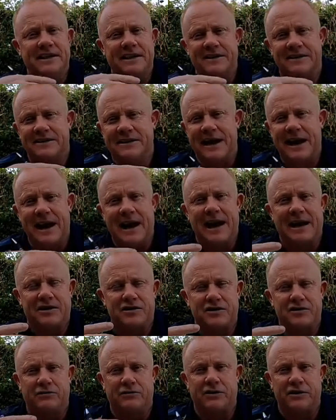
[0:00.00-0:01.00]
It's
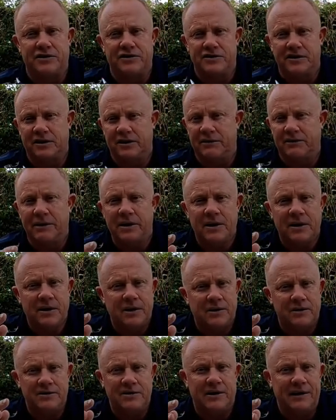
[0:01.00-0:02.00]
accurate to
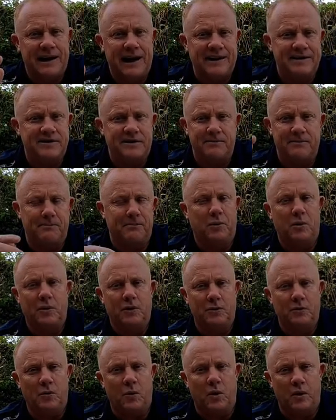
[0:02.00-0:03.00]
less than
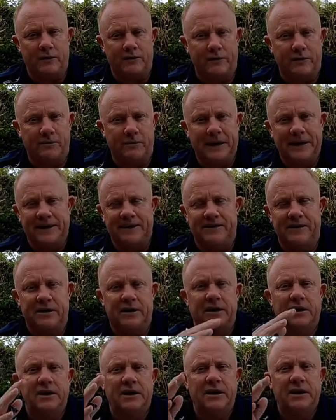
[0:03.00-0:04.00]
0.1 of a meter.